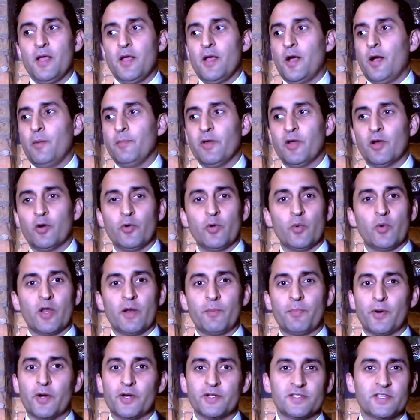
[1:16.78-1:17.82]
Amir, we
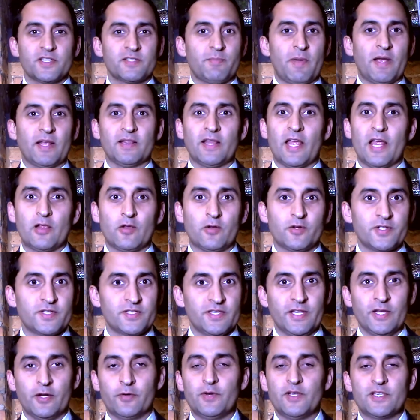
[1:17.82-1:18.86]
want to purchase. My landlord just
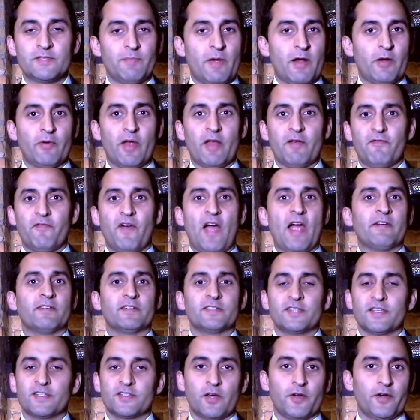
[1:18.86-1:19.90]
increased my rent five or
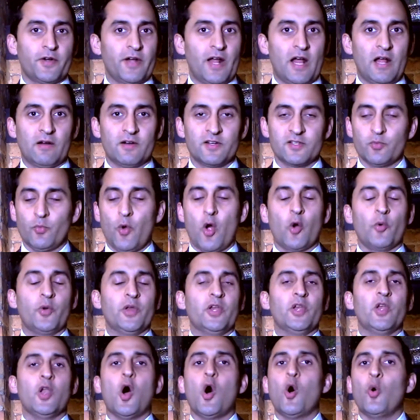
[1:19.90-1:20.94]
six hundred dollars. Or we
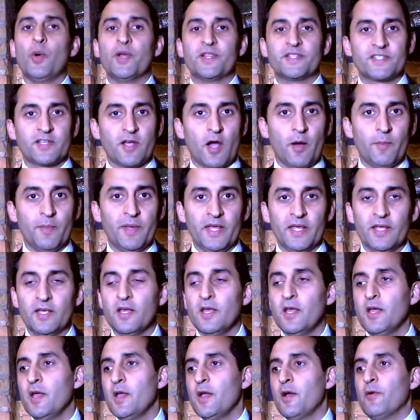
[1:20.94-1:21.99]
know it's coming.
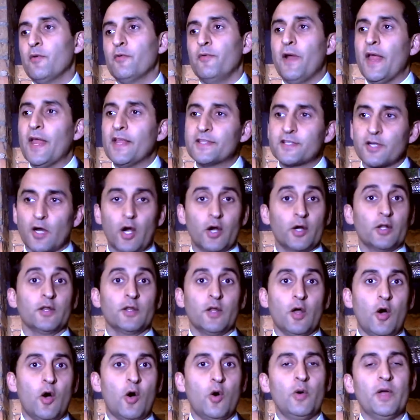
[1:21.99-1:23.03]
Rates are
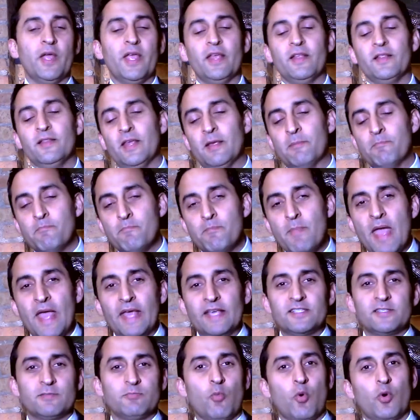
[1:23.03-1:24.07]
low. It
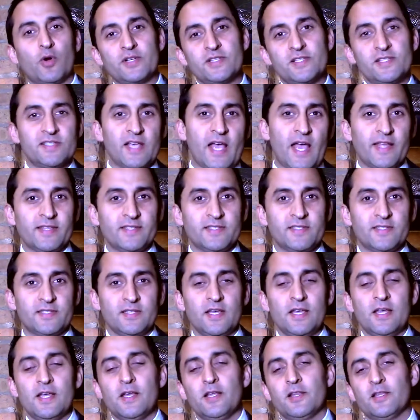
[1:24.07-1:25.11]
makes more sense
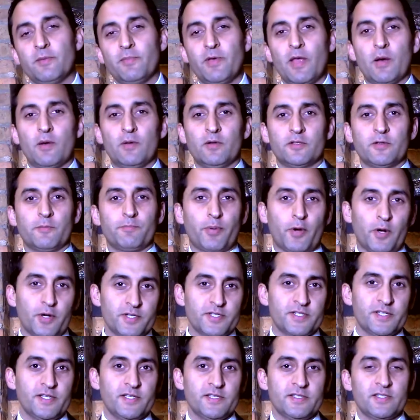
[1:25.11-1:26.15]
to be able to
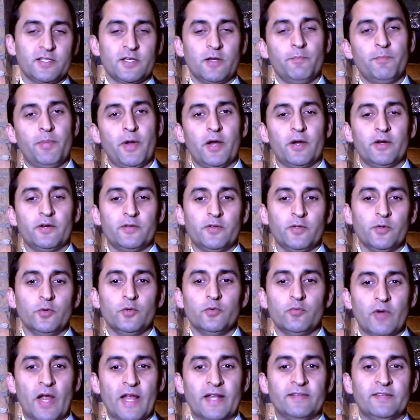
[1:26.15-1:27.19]
purchase compared to
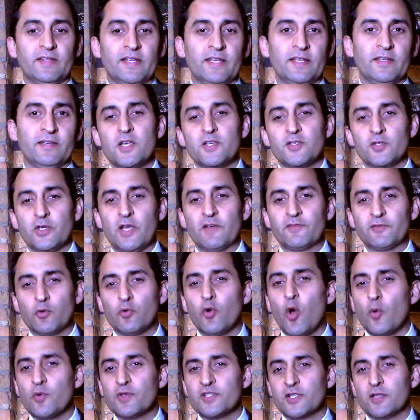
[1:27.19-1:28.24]
renting. So you have to
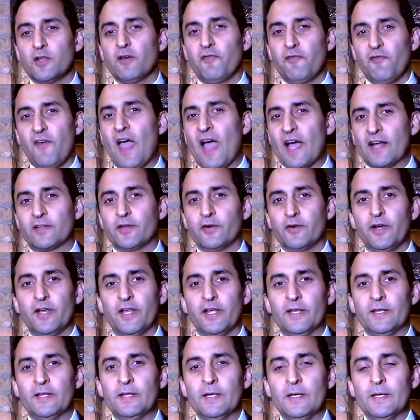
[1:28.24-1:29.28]
always look factor
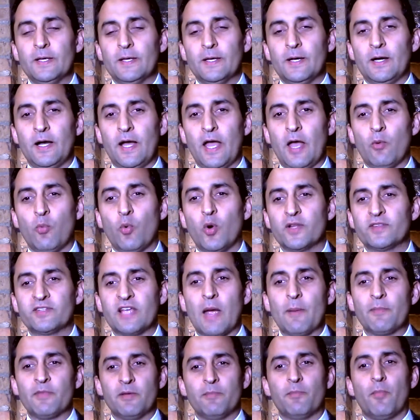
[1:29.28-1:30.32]
in uh, at what
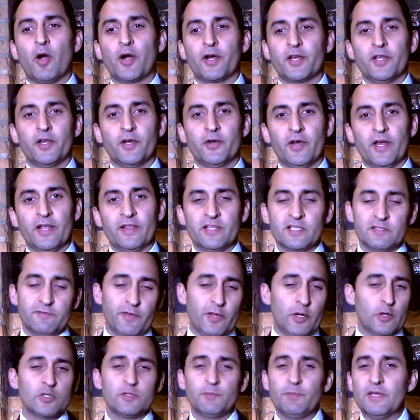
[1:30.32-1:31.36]
time in the market you're in. This
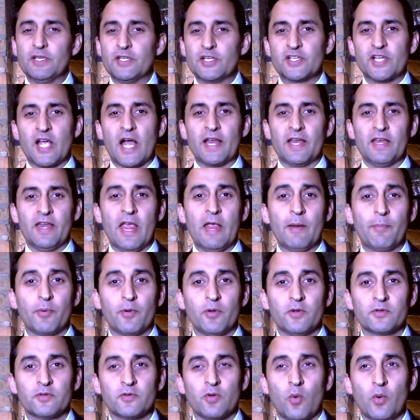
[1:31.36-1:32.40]
video is being shot in
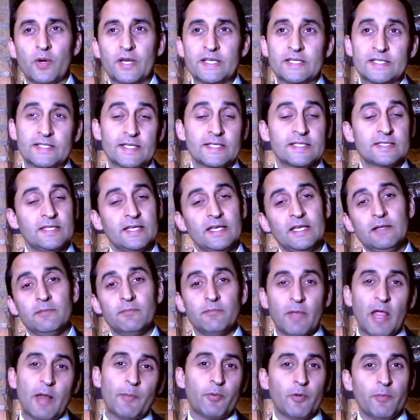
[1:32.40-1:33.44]
April
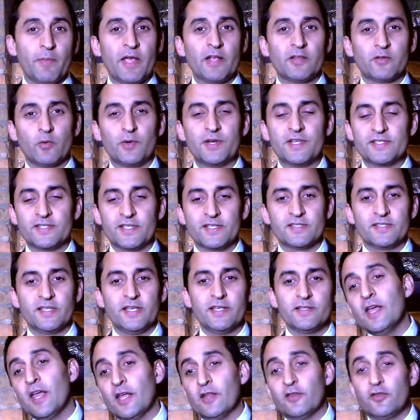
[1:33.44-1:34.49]
2016, April, May
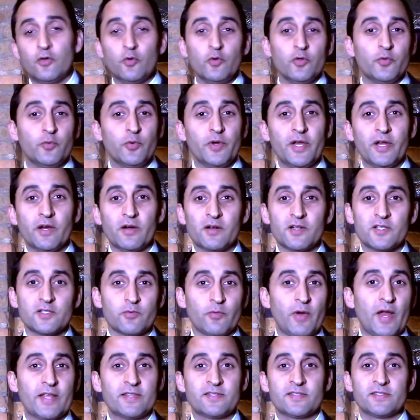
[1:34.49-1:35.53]
2016. In two, three years,
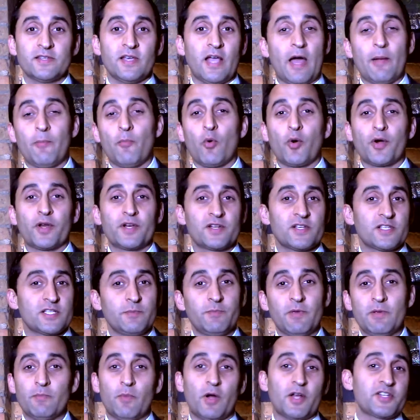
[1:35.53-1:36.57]
rates on uh, mortgages could
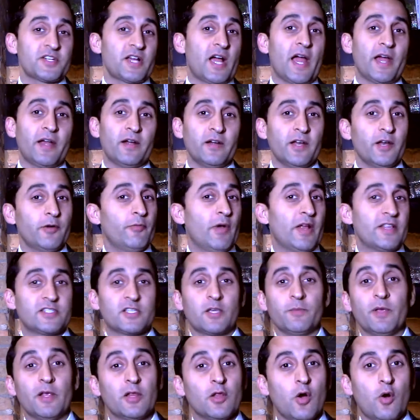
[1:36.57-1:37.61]
be much higher and rents
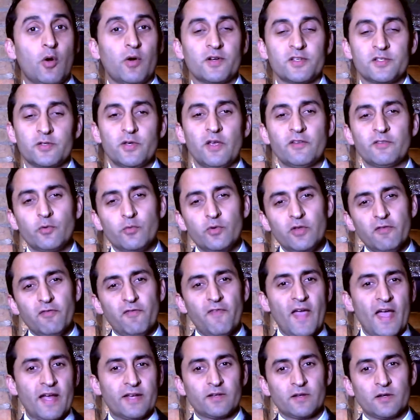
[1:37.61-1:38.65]
could be lower. So you have to really
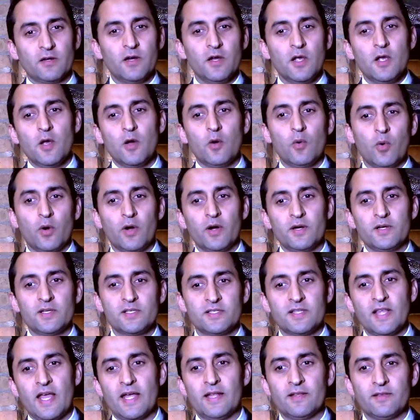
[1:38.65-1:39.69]
factor where
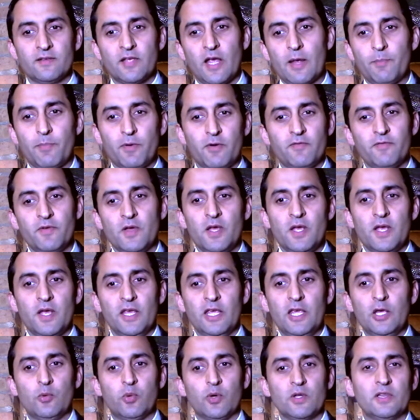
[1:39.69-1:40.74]
is that type of
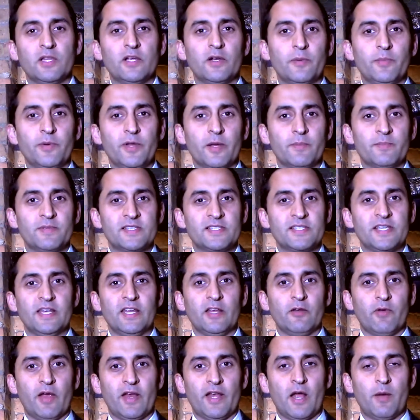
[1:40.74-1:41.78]
equilibrium
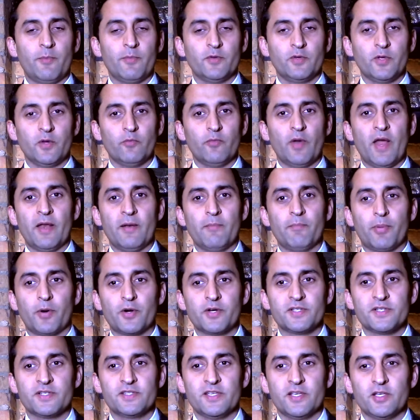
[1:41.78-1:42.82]
sitting right now between rent and
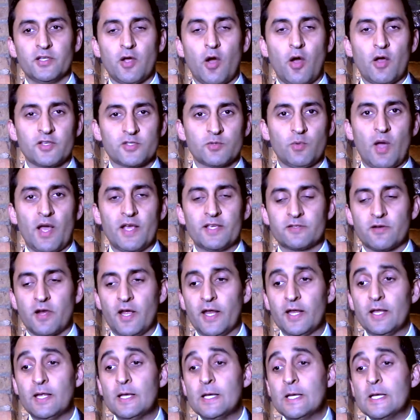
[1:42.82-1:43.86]
purchasing cost-wise, right?